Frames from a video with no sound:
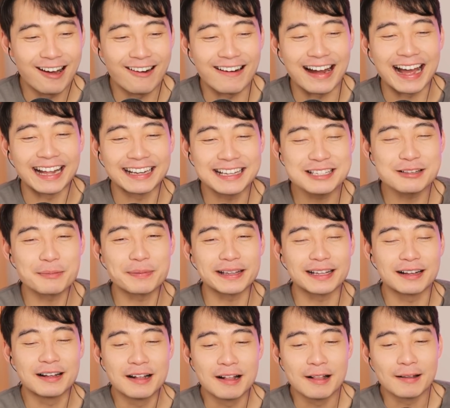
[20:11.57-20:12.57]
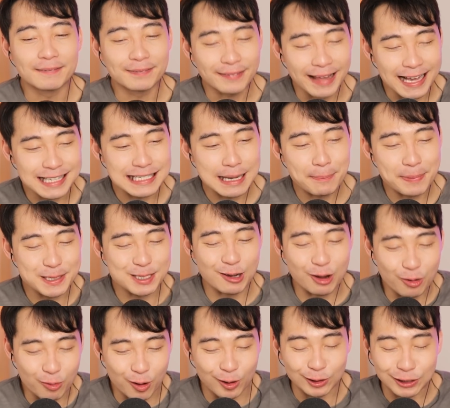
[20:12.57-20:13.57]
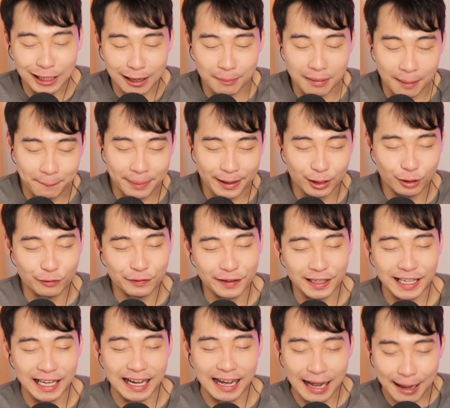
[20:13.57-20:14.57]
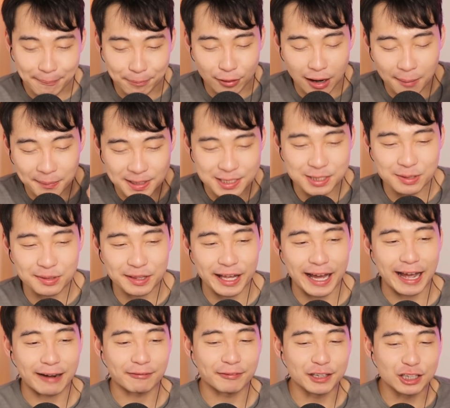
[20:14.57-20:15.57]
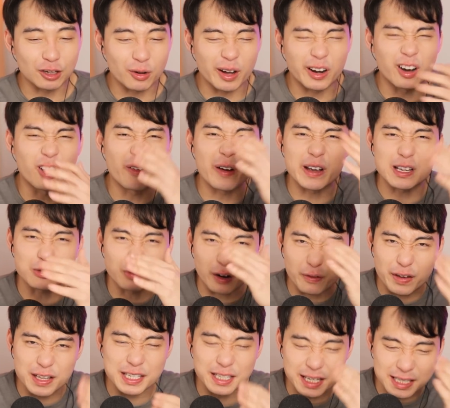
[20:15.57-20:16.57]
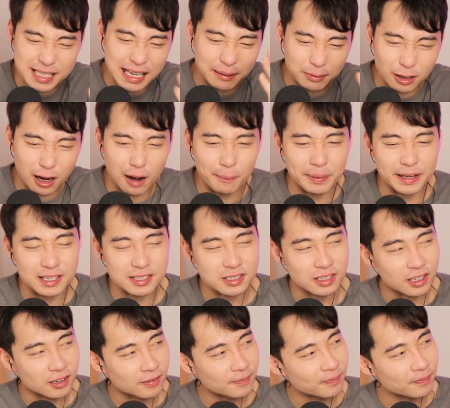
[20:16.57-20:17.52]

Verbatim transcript: All right, this will be the next episode. We won't talk about pedophilia. I promise you that. We don't want to always revisit the same topics, you know.